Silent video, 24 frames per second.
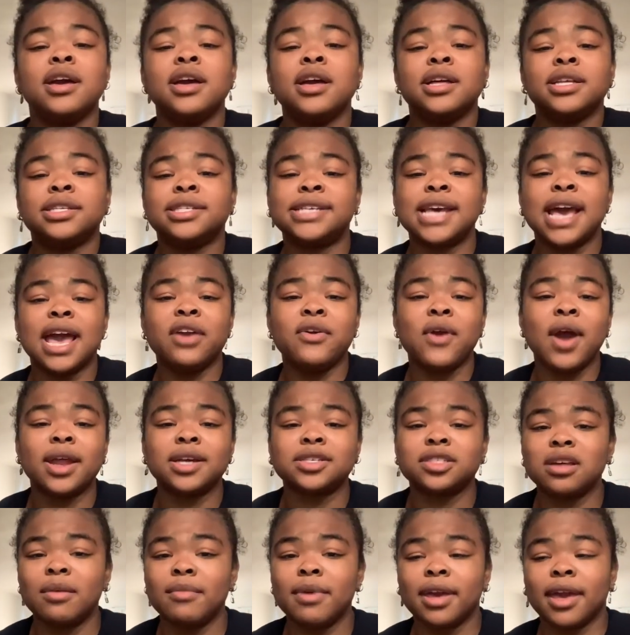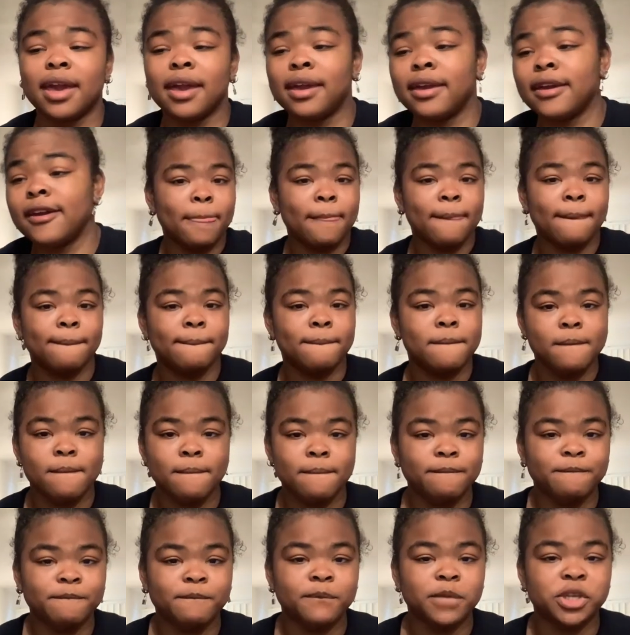saying you had a stomach ache,
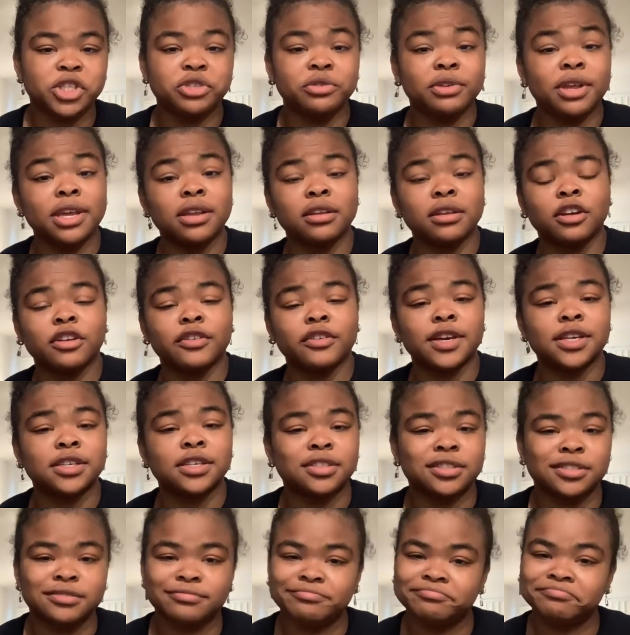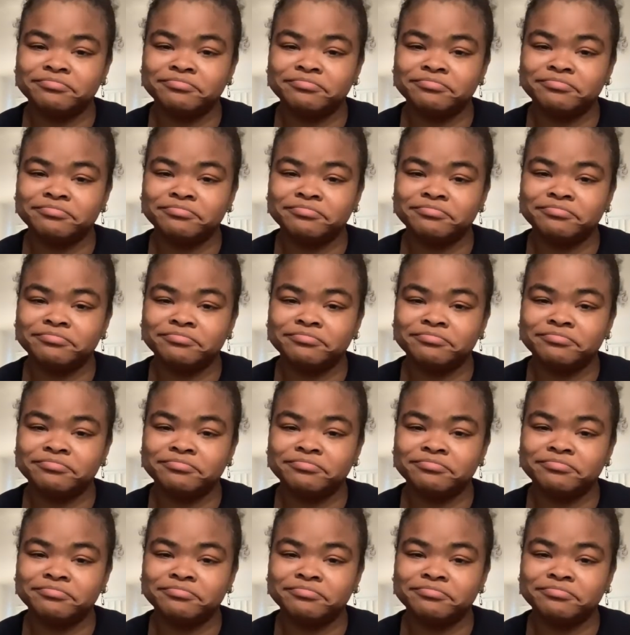but you didn't, Kerrice.